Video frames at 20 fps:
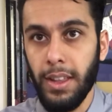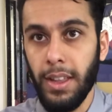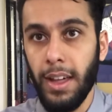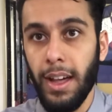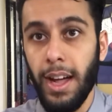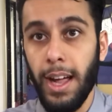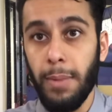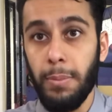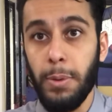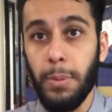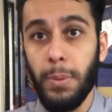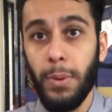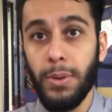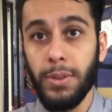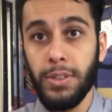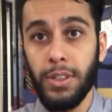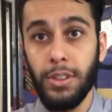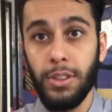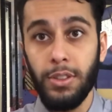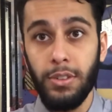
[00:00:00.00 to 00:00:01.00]
I'll be
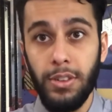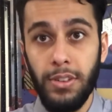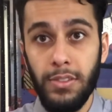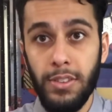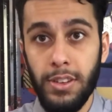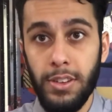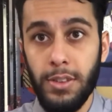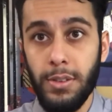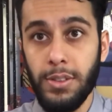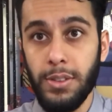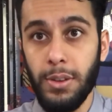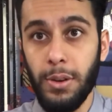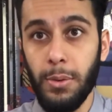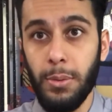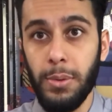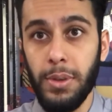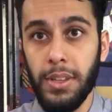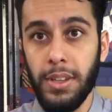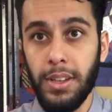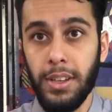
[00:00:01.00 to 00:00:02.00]
posting 3 videos a
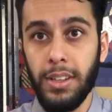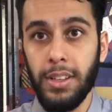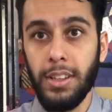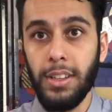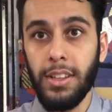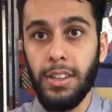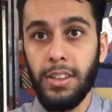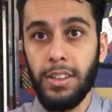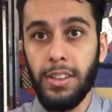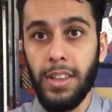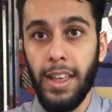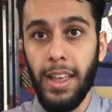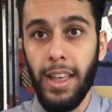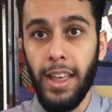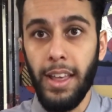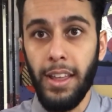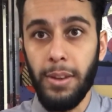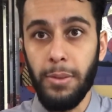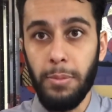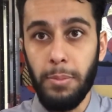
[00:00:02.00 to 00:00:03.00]
week,
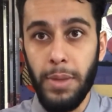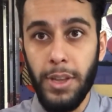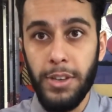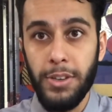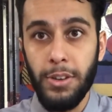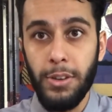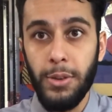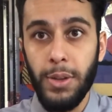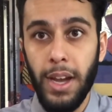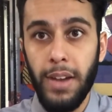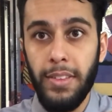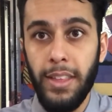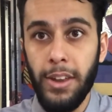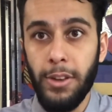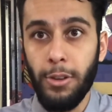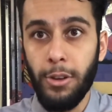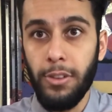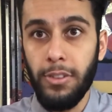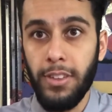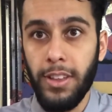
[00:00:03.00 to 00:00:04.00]
and make sure you have that
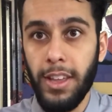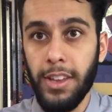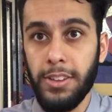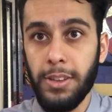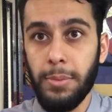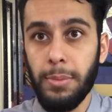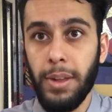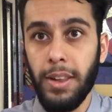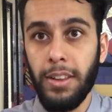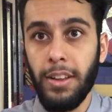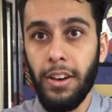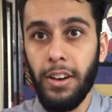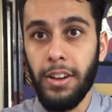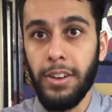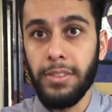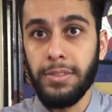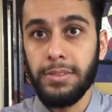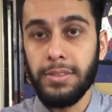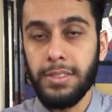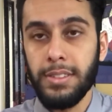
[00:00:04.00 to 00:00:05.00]
notification bell
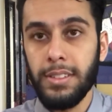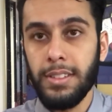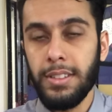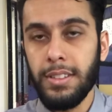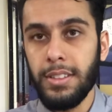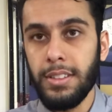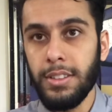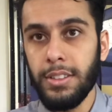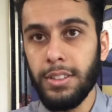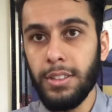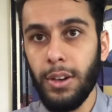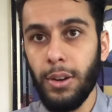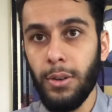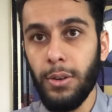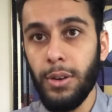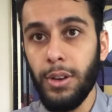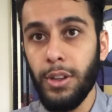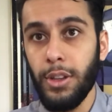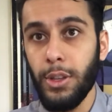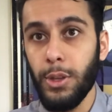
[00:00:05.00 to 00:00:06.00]
on
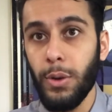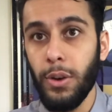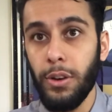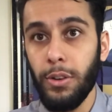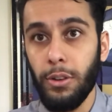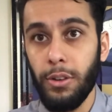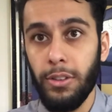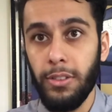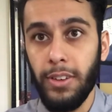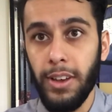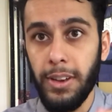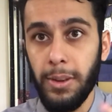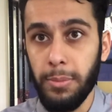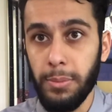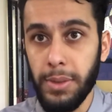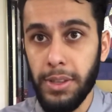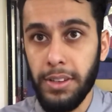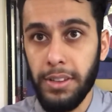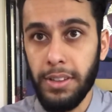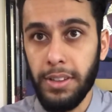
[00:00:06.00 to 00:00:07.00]
so you are notified
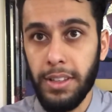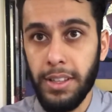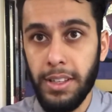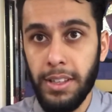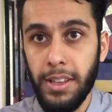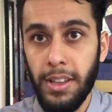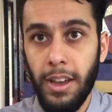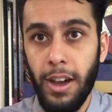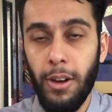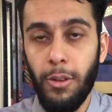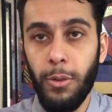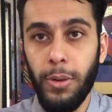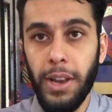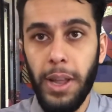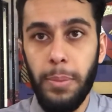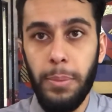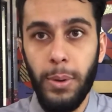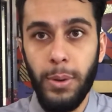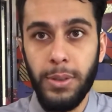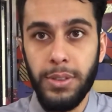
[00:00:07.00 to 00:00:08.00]
immediately of when
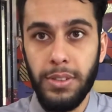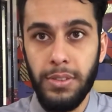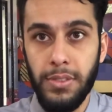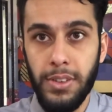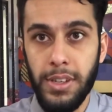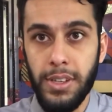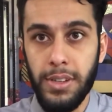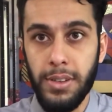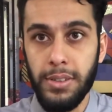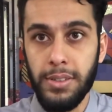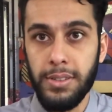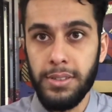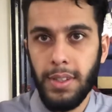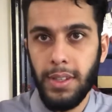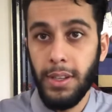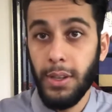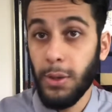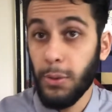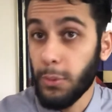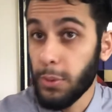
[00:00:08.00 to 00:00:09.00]
I post a video.
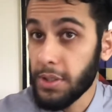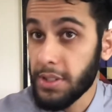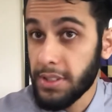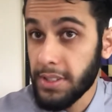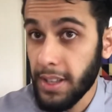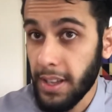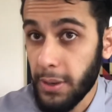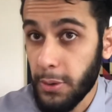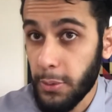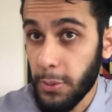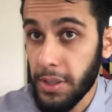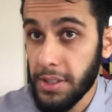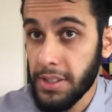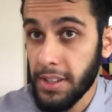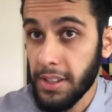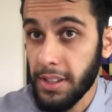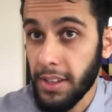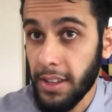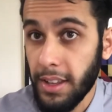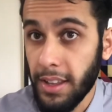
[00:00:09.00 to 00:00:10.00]
Which stock was
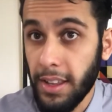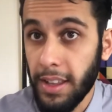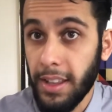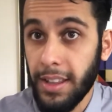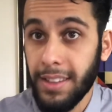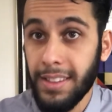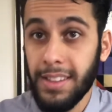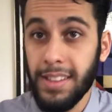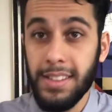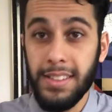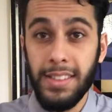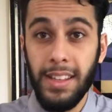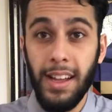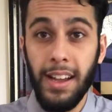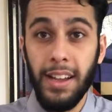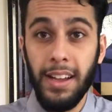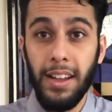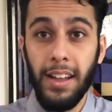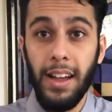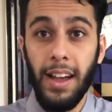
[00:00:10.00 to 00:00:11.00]
it? This
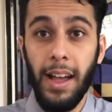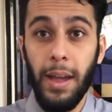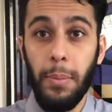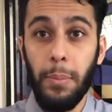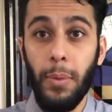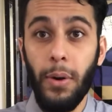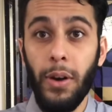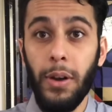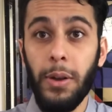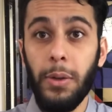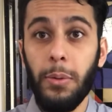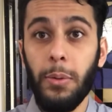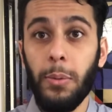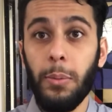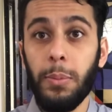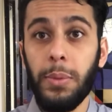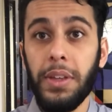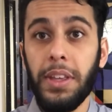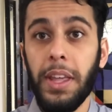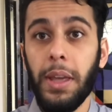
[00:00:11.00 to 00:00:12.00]
stock I bought
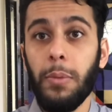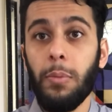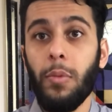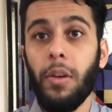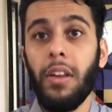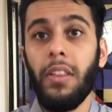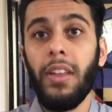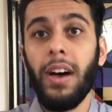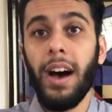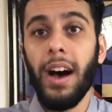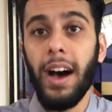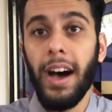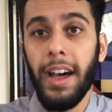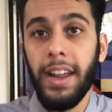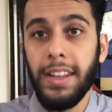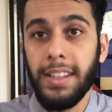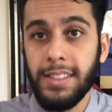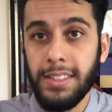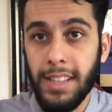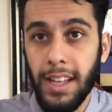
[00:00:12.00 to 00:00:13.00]
became one of the
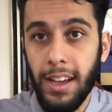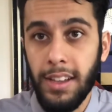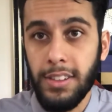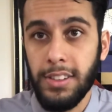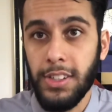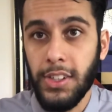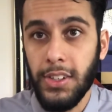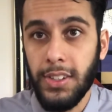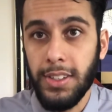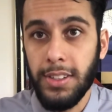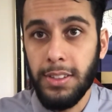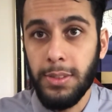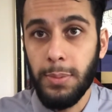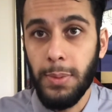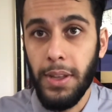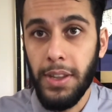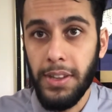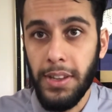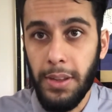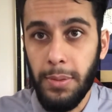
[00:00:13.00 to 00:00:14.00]
hottest stocks during this
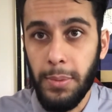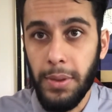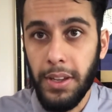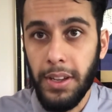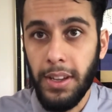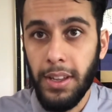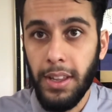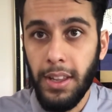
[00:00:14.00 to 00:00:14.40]
pandemic.